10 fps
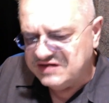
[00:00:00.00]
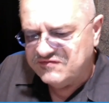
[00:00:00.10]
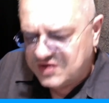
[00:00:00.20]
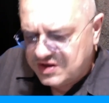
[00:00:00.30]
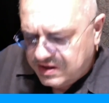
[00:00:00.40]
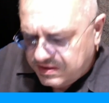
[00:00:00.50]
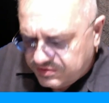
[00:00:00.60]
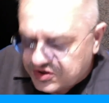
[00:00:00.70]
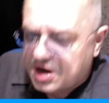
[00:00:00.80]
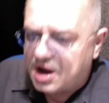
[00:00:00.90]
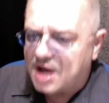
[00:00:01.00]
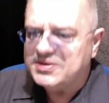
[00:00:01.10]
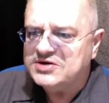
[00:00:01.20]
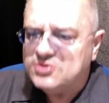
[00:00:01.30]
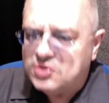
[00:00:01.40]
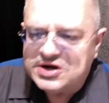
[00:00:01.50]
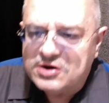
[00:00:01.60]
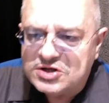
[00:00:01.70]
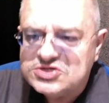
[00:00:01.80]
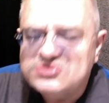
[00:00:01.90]
achieve a
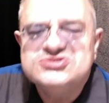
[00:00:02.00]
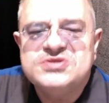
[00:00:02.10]
common good.